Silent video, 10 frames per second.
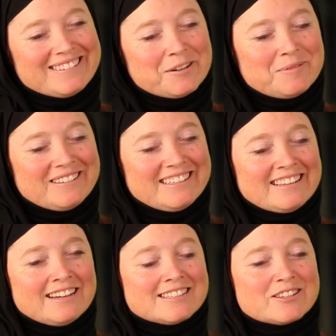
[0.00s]

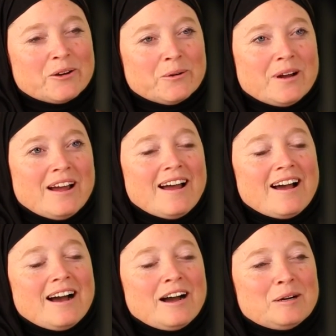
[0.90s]
alhamdulillah, so,
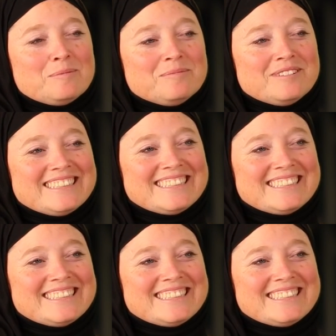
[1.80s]
um,